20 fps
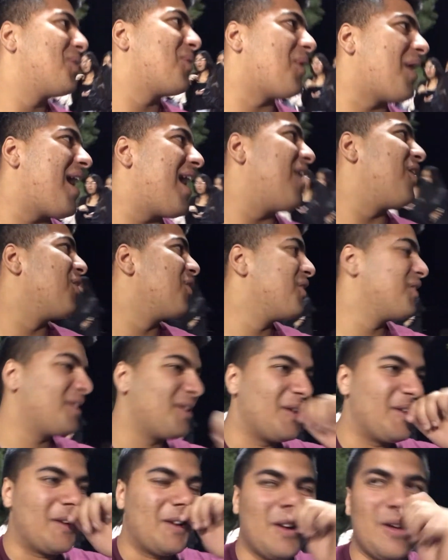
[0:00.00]
Wow,
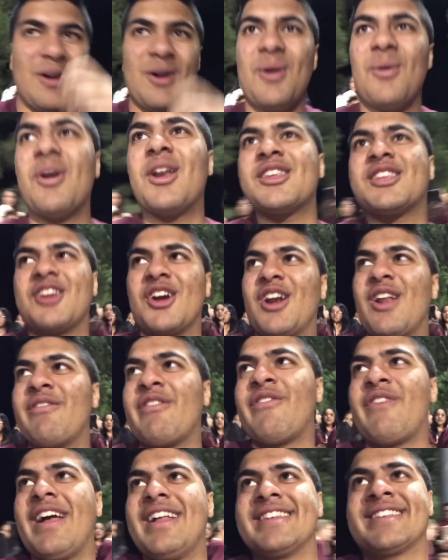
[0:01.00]
what a turn of
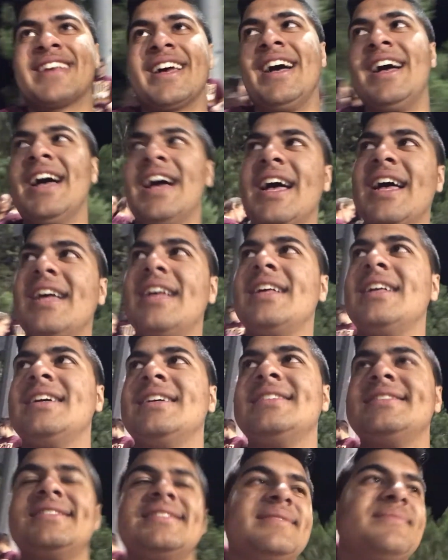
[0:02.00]
events, huh?
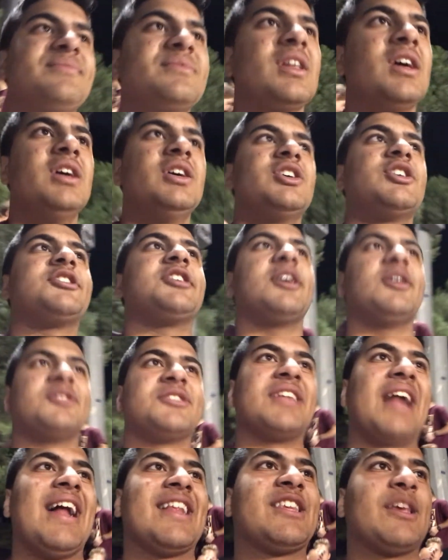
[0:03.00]

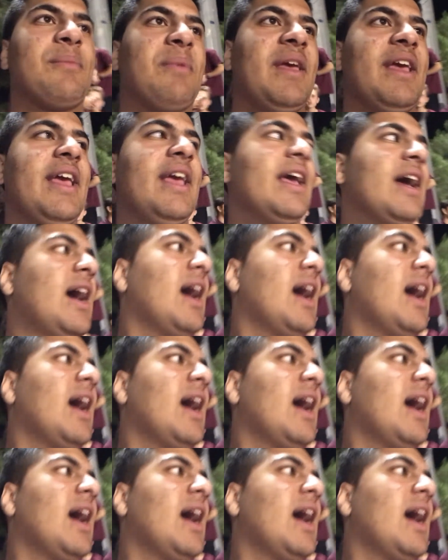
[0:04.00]
Shows not to be,